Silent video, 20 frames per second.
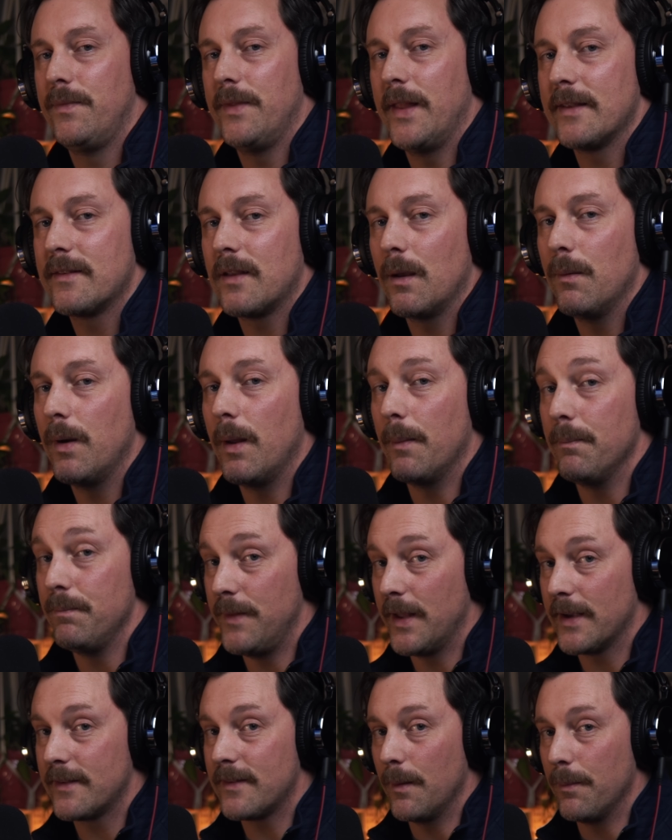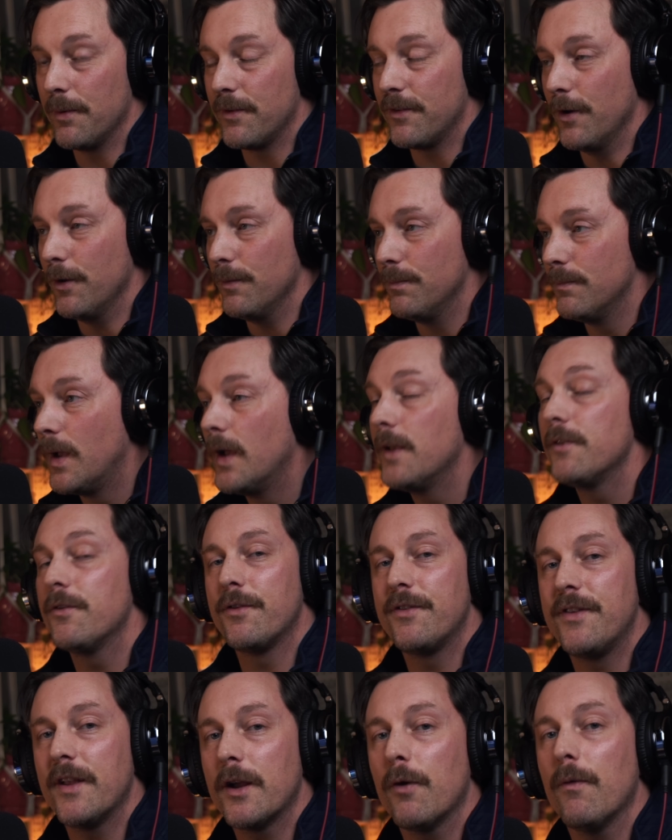That's coming up next episode. So
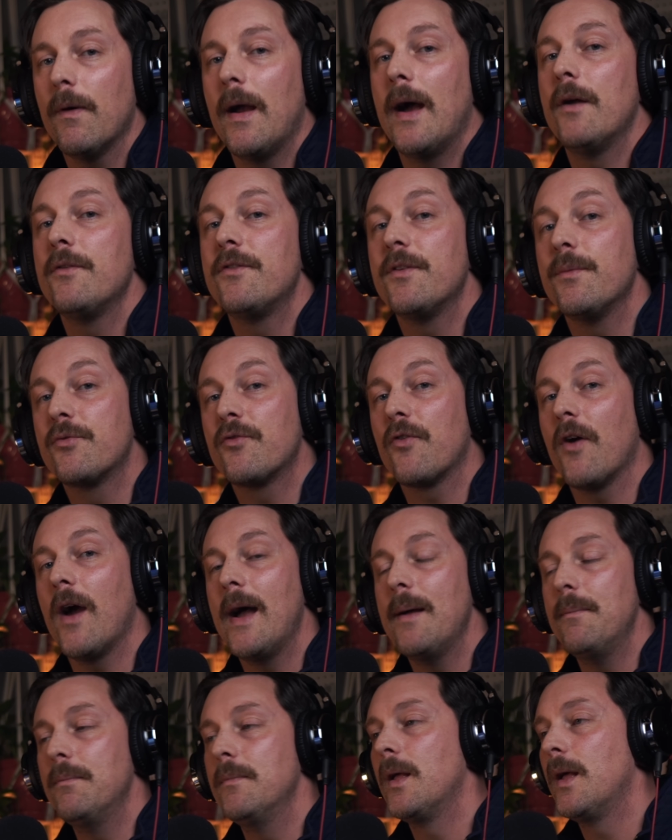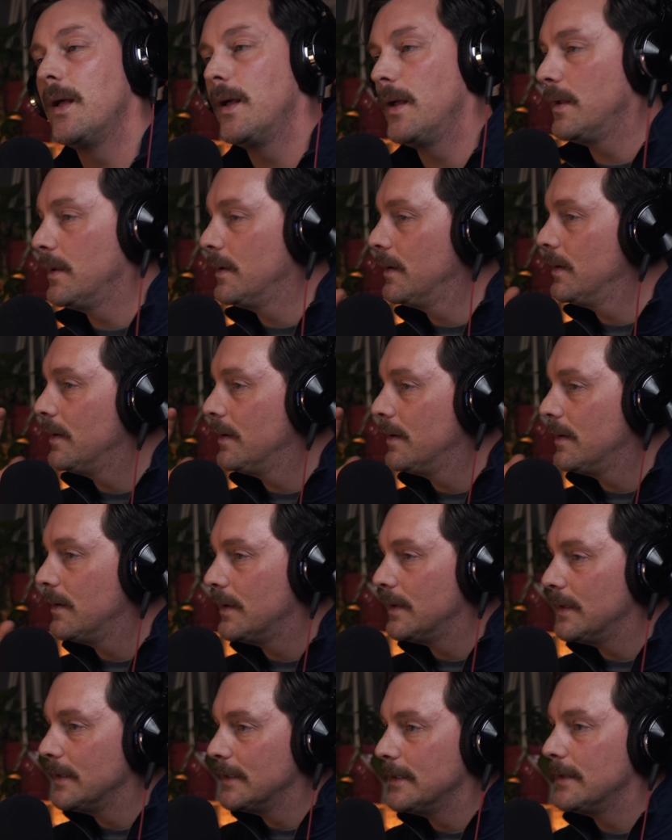stick around, subscribe,
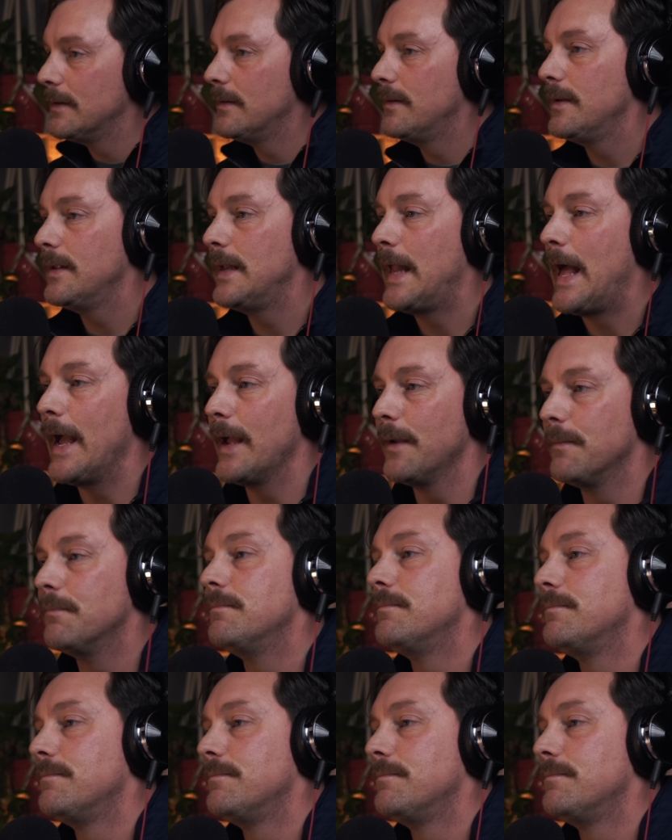and hey,